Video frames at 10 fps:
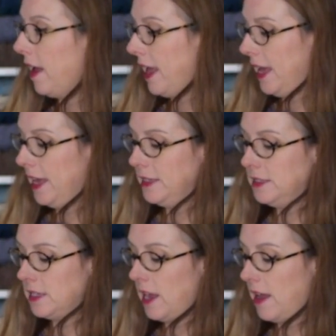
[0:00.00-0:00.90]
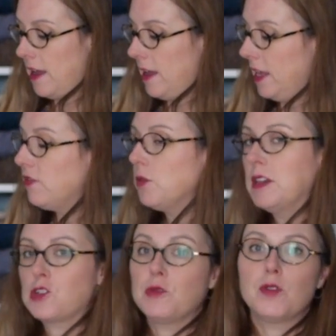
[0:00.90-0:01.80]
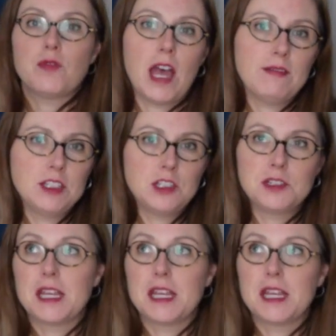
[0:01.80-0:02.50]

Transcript: And if you measure over 5 inches,